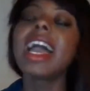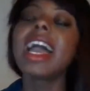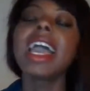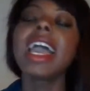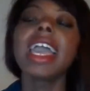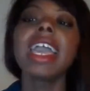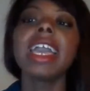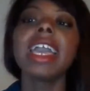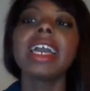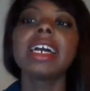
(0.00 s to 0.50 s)

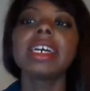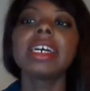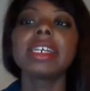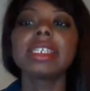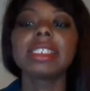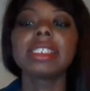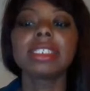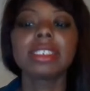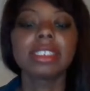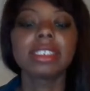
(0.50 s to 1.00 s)

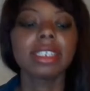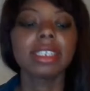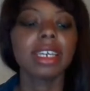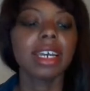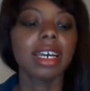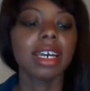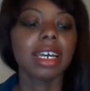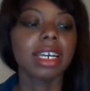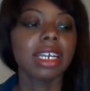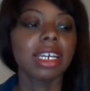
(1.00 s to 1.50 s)
And
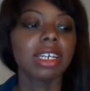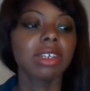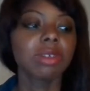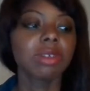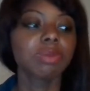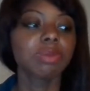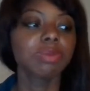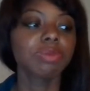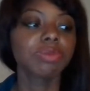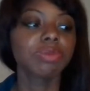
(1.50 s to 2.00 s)

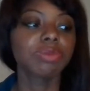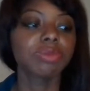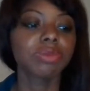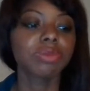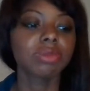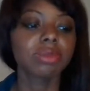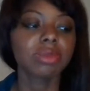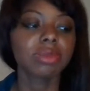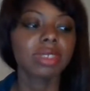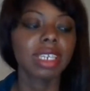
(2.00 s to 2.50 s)

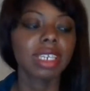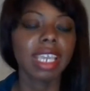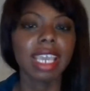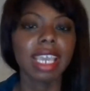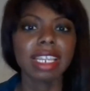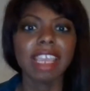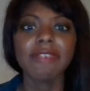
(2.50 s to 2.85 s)
and